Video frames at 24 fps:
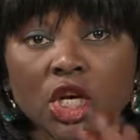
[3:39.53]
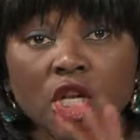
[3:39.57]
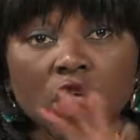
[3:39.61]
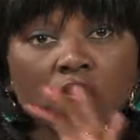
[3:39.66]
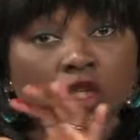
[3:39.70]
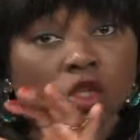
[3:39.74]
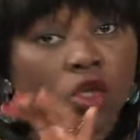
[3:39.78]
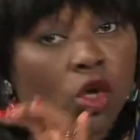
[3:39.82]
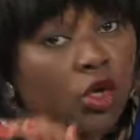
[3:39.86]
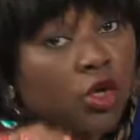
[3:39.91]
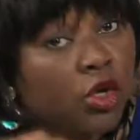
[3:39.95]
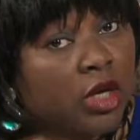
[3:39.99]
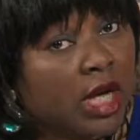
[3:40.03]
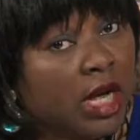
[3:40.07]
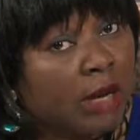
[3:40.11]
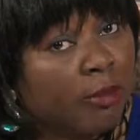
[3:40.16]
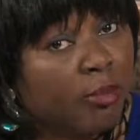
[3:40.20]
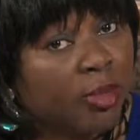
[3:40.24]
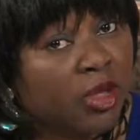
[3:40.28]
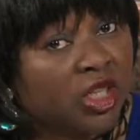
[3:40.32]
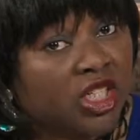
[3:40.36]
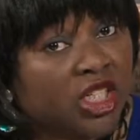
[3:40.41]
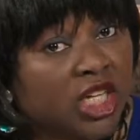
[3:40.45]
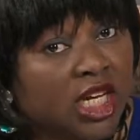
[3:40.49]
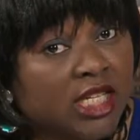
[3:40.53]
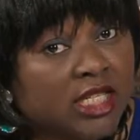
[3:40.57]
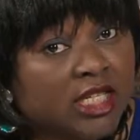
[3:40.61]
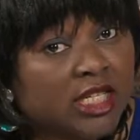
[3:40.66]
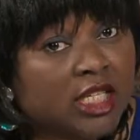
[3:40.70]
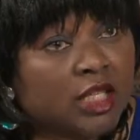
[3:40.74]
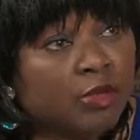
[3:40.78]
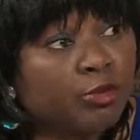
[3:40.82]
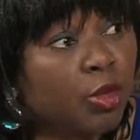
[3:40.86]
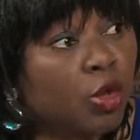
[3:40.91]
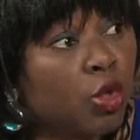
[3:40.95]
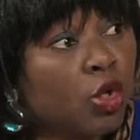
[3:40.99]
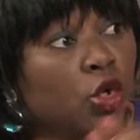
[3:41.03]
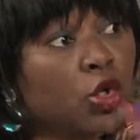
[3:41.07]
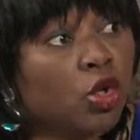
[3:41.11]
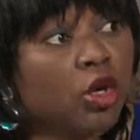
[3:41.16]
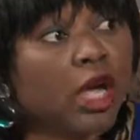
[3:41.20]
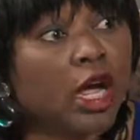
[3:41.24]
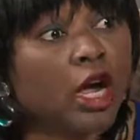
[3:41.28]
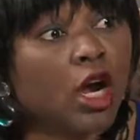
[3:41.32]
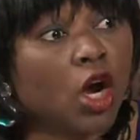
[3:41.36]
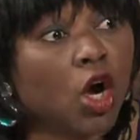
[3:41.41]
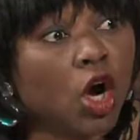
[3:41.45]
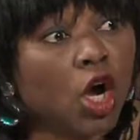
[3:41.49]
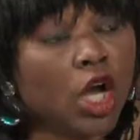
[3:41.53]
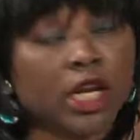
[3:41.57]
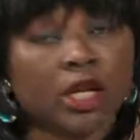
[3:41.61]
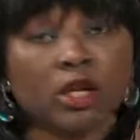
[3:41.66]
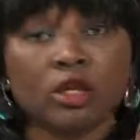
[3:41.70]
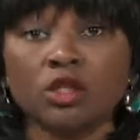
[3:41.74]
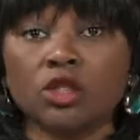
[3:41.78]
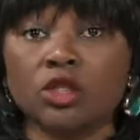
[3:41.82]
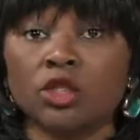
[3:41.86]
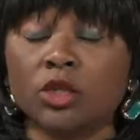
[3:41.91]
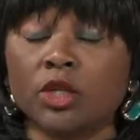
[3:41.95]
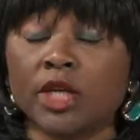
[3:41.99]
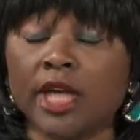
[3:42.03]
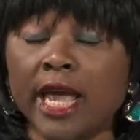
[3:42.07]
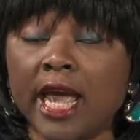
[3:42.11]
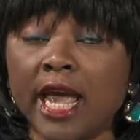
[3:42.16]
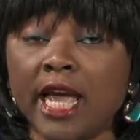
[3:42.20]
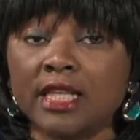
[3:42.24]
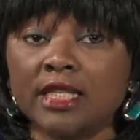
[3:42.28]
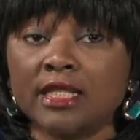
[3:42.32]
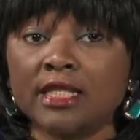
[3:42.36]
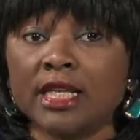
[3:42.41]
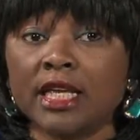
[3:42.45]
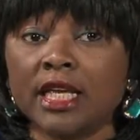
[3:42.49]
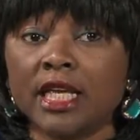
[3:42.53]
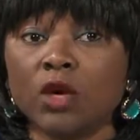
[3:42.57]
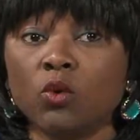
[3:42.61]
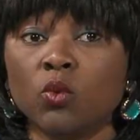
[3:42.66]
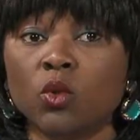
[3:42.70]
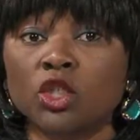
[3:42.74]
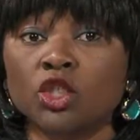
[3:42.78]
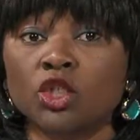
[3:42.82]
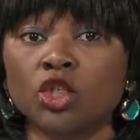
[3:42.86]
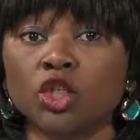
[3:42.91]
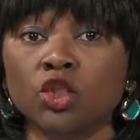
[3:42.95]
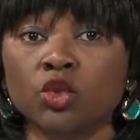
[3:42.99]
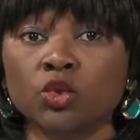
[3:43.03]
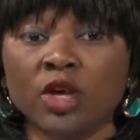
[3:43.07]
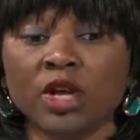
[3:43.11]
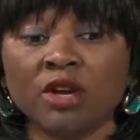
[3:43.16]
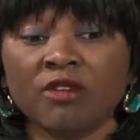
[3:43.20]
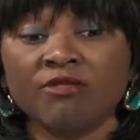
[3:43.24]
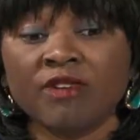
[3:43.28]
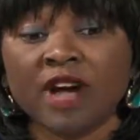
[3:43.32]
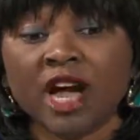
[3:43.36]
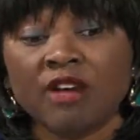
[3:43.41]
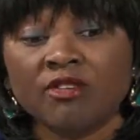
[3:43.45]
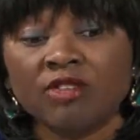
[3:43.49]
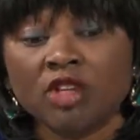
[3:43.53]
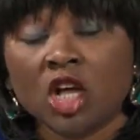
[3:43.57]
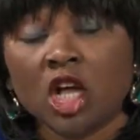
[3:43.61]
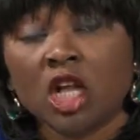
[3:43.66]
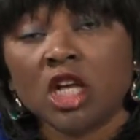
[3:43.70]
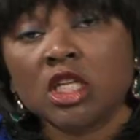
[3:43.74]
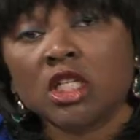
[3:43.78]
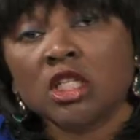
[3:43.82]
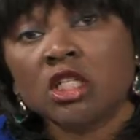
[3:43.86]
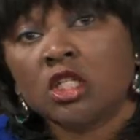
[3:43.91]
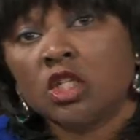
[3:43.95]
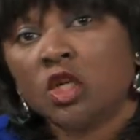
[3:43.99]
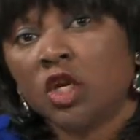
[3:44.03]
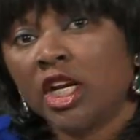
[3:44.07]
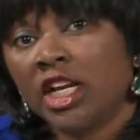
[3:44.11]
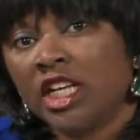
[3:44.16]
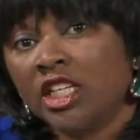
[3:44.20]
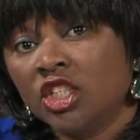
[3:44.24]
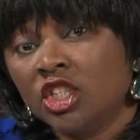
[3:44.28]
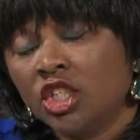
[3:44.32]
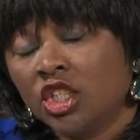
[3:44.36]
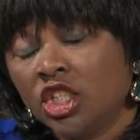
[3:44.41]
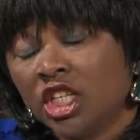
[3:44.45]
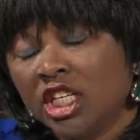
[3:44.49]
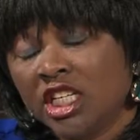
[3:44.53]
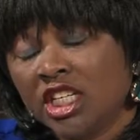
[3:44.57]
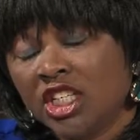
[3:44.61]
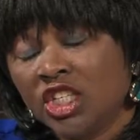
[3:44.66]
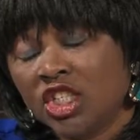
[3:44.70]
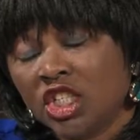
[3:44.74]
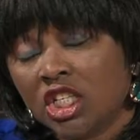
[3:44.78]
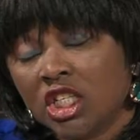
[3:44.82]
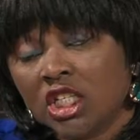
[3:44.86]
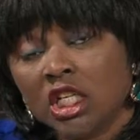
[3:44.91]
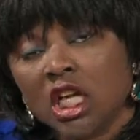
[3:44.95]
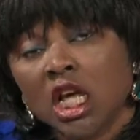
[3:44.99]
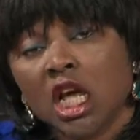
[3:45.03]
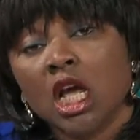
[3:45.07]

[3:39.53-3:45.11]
So you can purchase this book. You can call into KSCE with your $25 donation